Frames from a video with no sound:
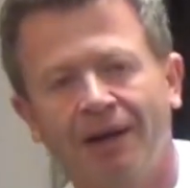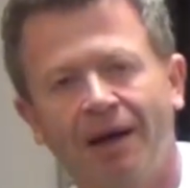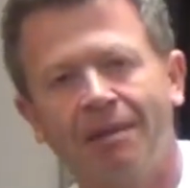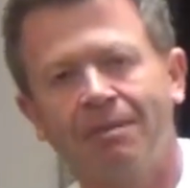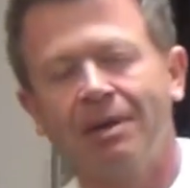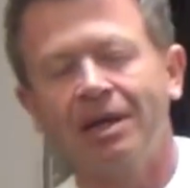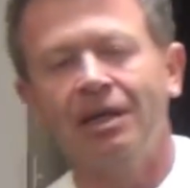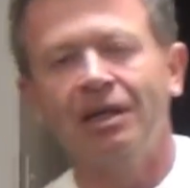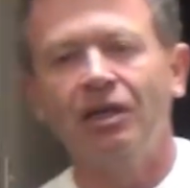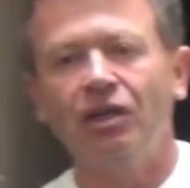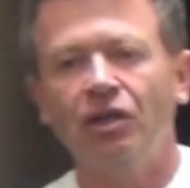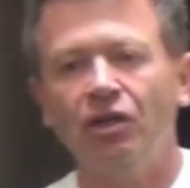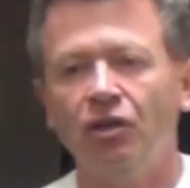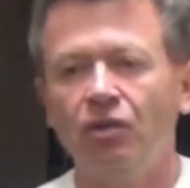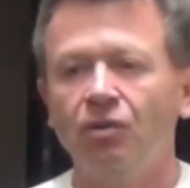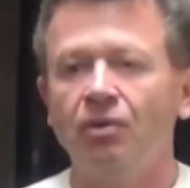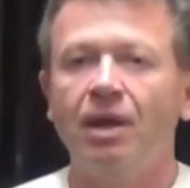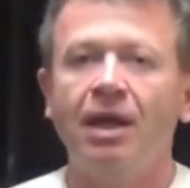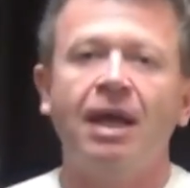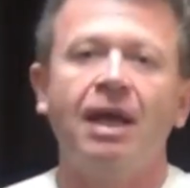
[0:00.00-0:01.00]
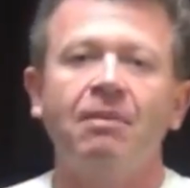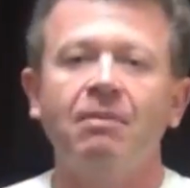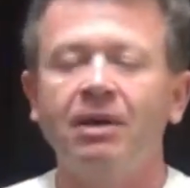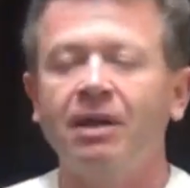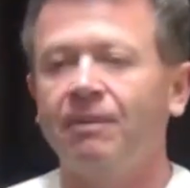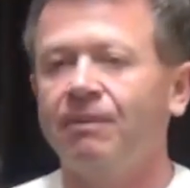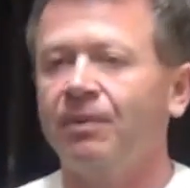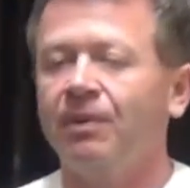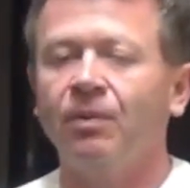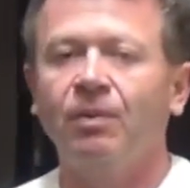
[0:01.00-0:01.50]
I mean, you name
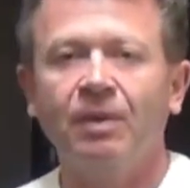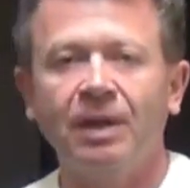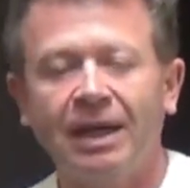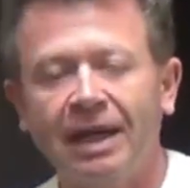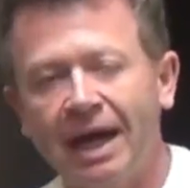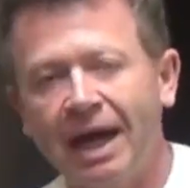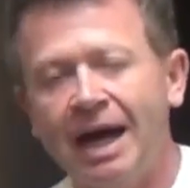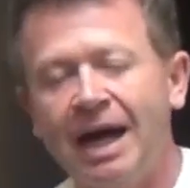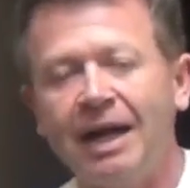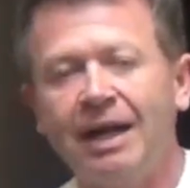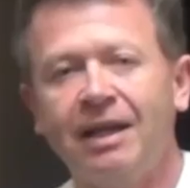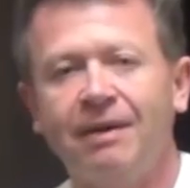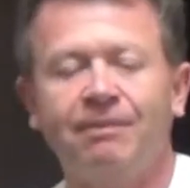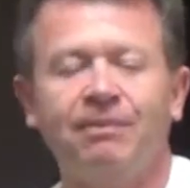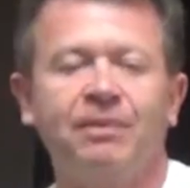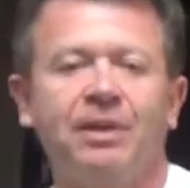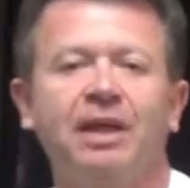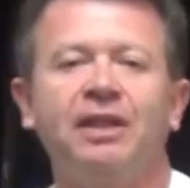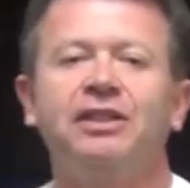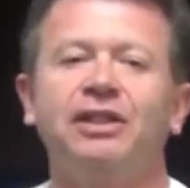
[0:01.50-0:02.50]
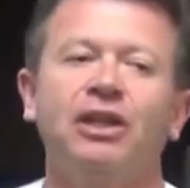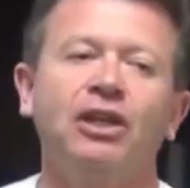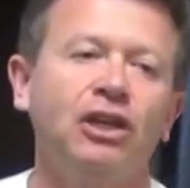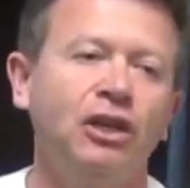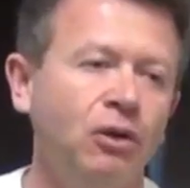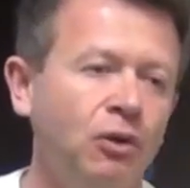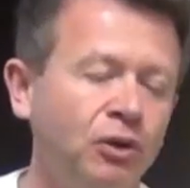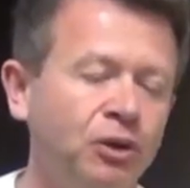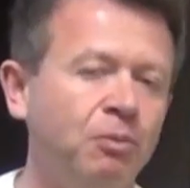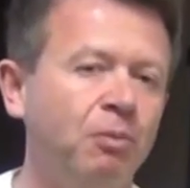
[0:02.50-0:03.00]
it, we got it. It's a
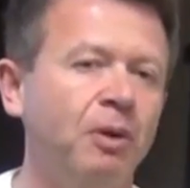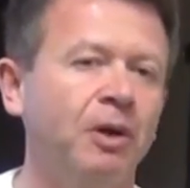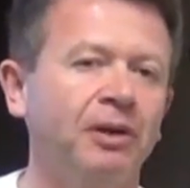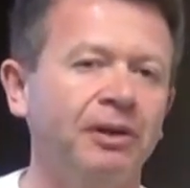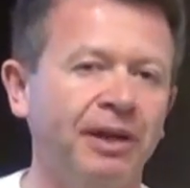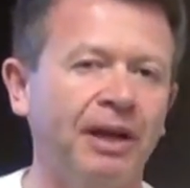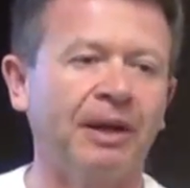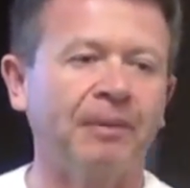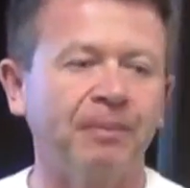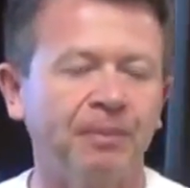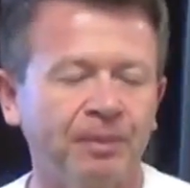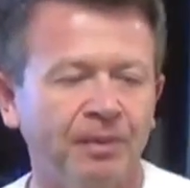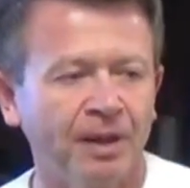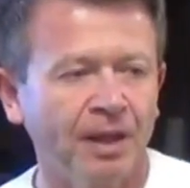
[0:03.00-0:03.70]
huge building.